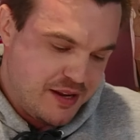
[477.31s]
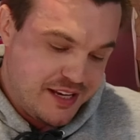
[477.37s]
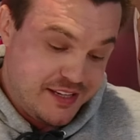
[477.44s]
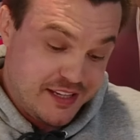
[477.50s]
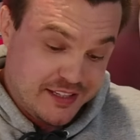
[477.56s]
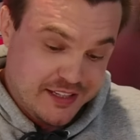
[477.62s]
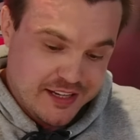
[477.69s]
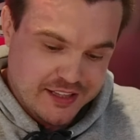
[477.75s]
I
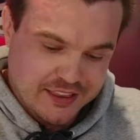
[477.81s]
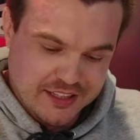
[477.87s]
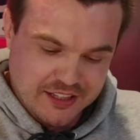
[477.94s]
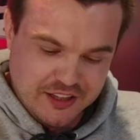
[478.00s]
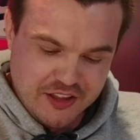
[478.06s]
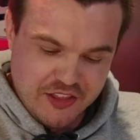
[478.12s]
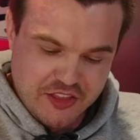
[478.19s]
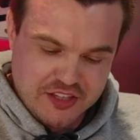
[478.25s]
did get a
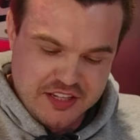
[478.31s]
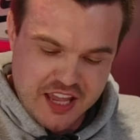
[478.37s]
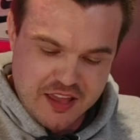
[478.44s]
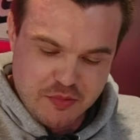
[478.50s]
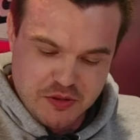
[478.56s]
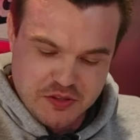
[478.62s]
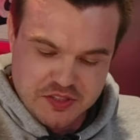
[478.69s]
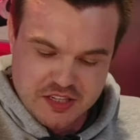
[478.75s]
little on the
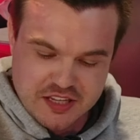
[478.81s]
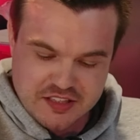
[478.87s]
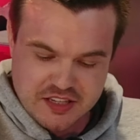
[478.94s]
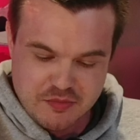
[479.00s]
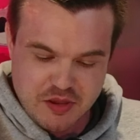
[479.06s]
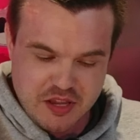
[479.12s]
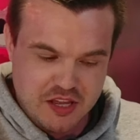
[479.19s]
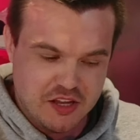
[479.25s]
table, so that's
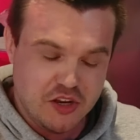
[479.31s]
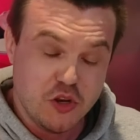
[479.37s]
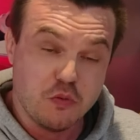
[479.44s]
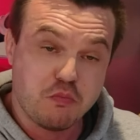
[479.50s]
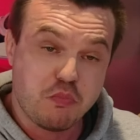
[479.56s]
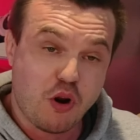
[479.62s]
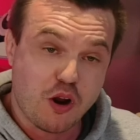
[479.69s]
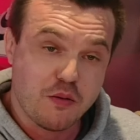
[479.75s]
gonna be a
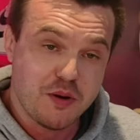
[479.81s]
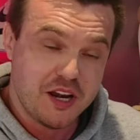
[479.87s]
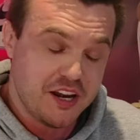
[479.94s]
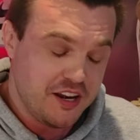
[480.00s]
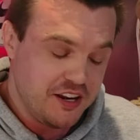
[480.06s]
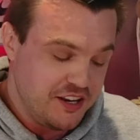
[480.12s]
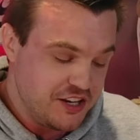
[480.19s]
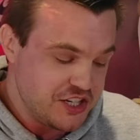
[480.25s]
new
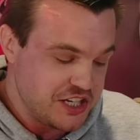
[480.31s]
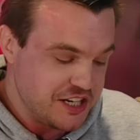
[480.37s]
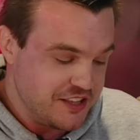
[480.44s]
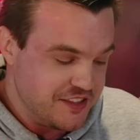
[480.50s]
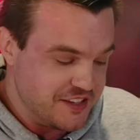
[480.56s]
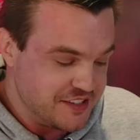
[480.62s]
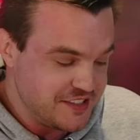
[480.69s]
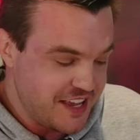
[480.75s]
permanent addition
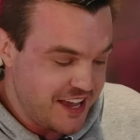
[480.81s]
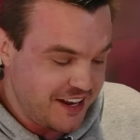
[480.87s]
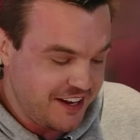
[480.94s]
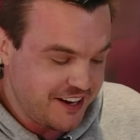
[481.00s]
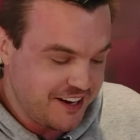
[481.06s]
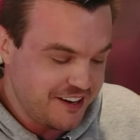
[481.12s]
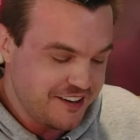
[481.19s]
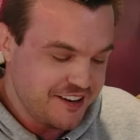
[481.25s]
to the set
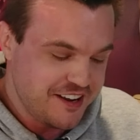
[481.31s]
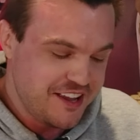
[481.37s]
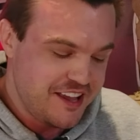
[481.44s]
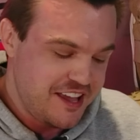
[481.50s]
here.